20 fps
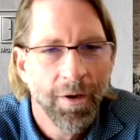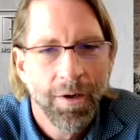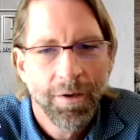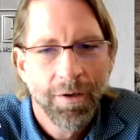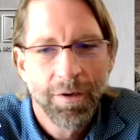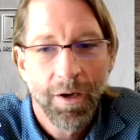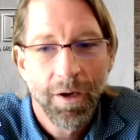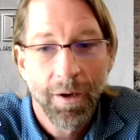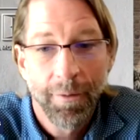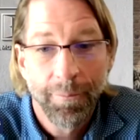
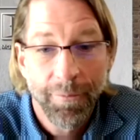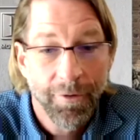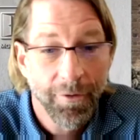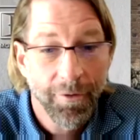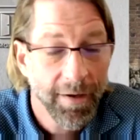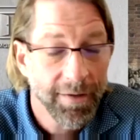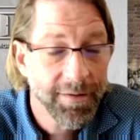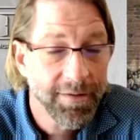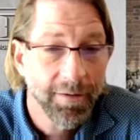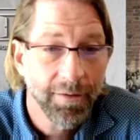So
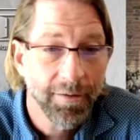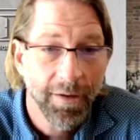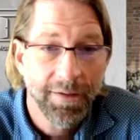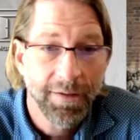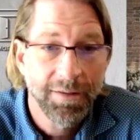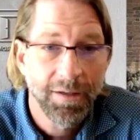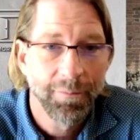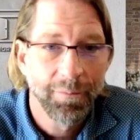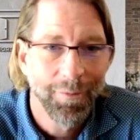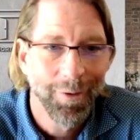that's
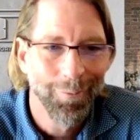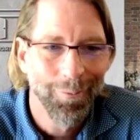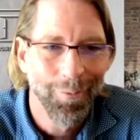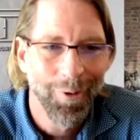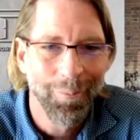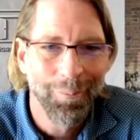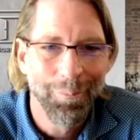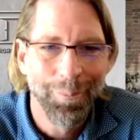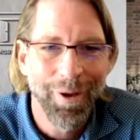a